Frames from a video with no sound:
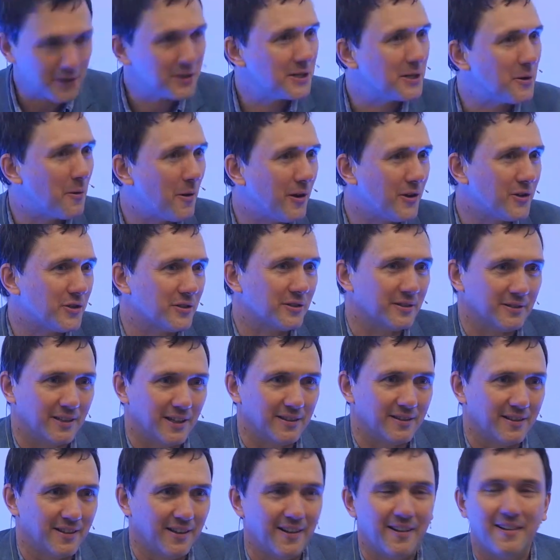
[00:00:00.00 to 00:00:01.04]
this equation? And
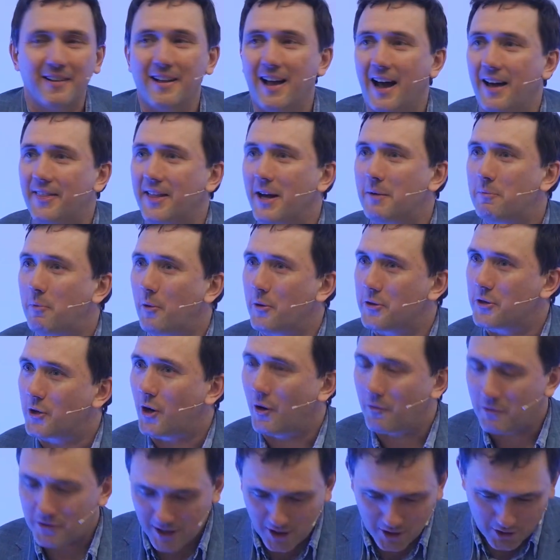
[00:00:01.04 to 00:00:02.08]
then at that point, the
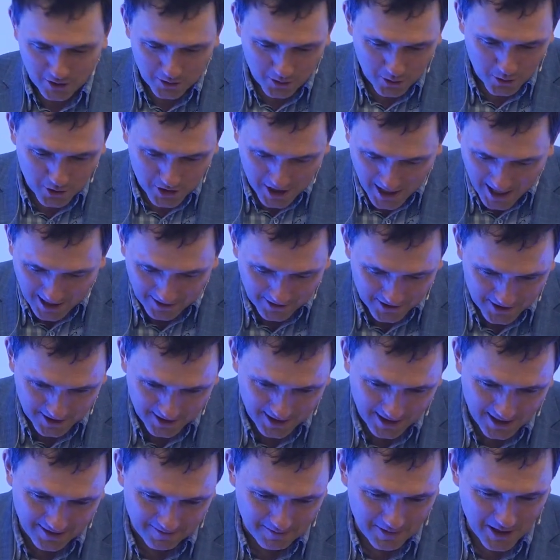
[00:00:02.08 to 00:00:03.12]
conversation usually ends, and
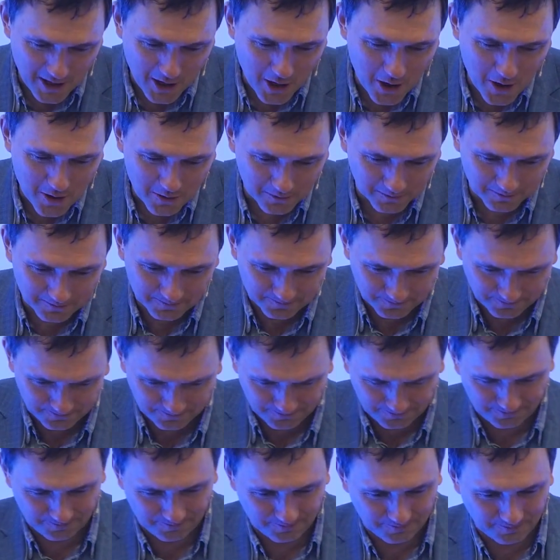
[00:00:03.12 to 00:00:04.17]
they leave me alone.
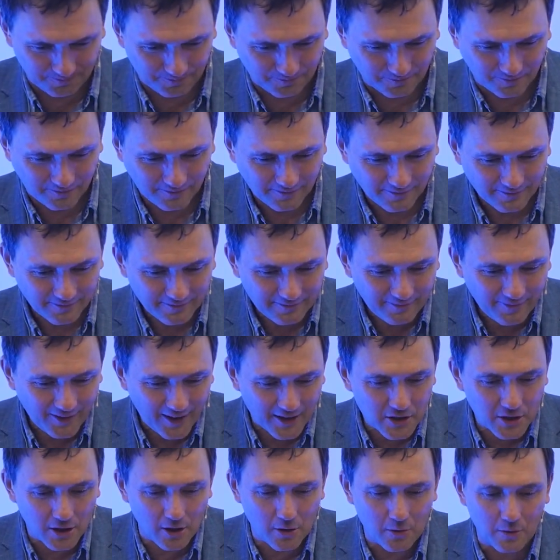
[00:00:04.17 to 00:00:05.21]

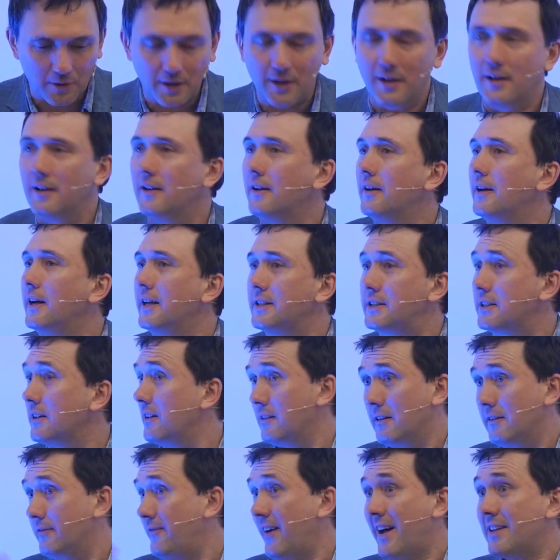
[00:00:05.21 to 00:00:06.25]
So it's
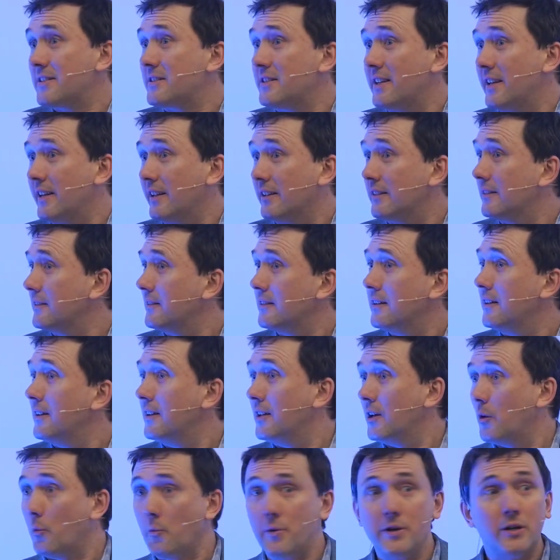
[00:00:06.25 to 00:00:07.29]
fascinating.
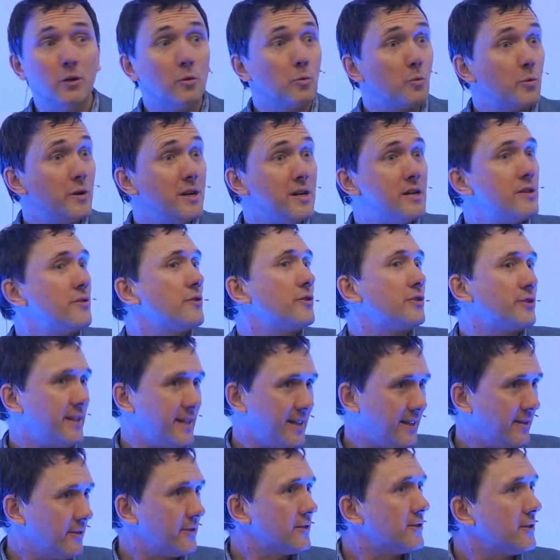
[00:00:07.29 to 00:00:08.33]
We don't really
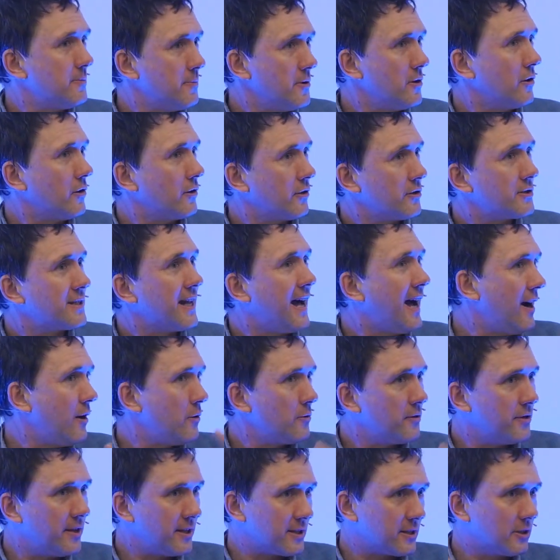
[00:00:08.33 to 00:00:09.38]
understand, to be honest,
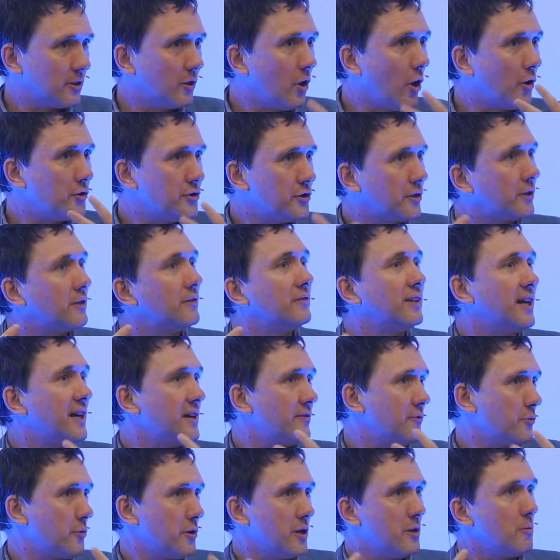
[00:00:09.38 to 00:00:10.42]
how this logic of
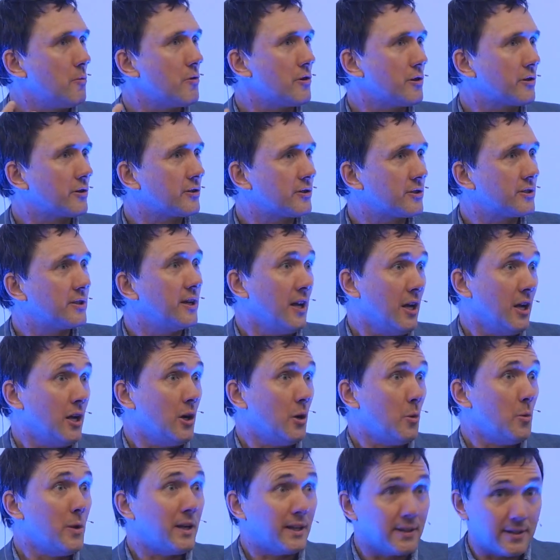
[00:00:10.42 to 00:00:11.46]
life really works.
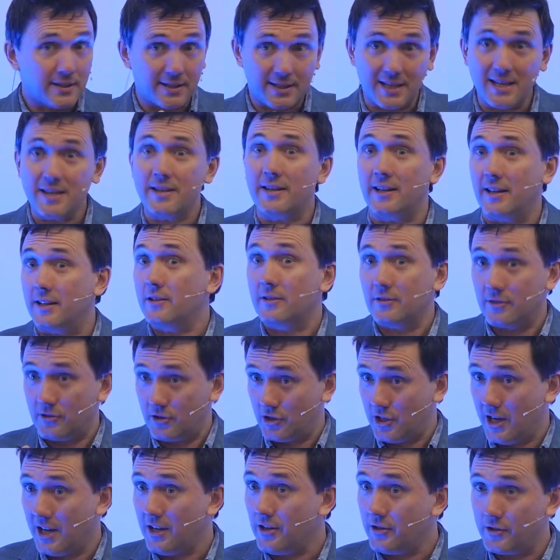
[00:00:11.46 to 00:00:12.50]
We can see that it
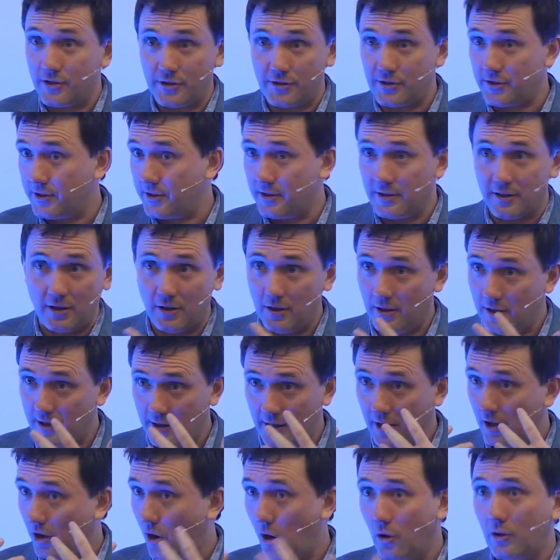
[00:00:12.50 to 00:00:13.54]
changes
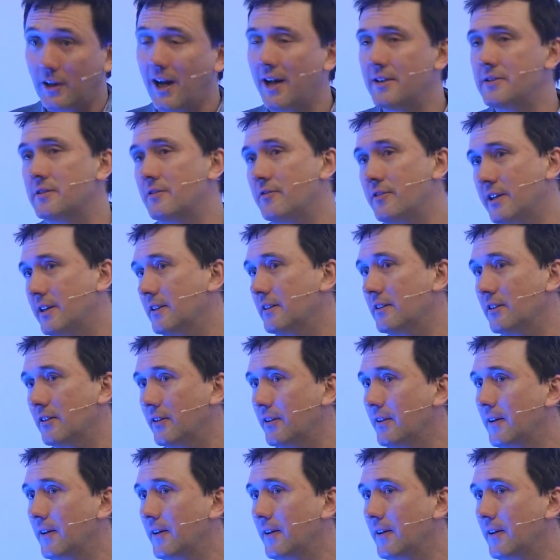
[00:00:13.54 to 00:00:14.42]
all kinds of things,